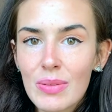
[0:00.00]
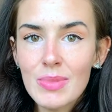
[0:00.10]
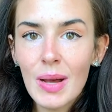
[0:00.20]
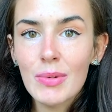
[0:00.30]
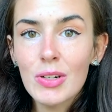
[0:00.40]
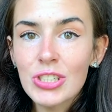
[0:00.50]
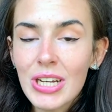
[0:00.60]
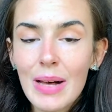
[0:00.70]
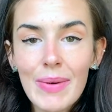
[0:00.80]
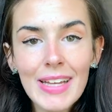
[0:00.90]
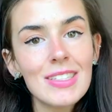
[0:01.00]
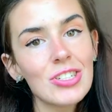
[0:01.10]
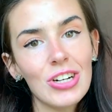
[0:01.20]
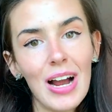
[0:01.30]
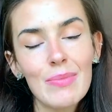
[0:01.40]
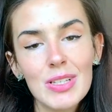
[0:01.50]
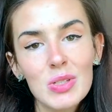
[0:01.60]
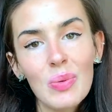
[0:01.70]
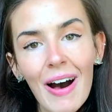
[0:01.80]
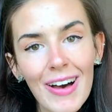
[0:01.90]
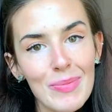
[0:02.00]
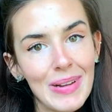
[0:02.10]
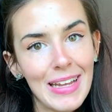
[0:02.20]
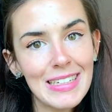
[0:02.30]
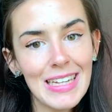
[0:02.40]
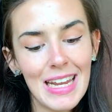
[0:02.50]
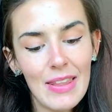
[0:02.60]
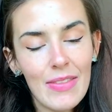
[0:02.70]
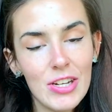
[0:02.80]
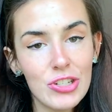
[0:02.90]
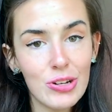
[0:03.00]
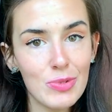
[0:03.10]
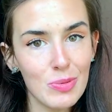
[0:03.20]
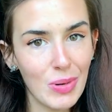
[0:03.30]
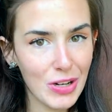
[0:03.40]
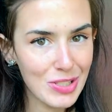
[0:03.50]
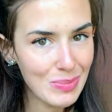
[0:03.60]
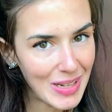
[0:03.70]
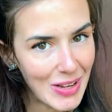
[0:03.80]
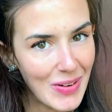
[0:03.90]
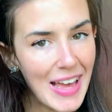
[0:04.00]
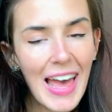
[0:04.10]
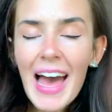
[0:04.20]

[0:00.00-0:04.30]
thumbs up. Go check out my Instagram as well. It'll be linked in the description box below.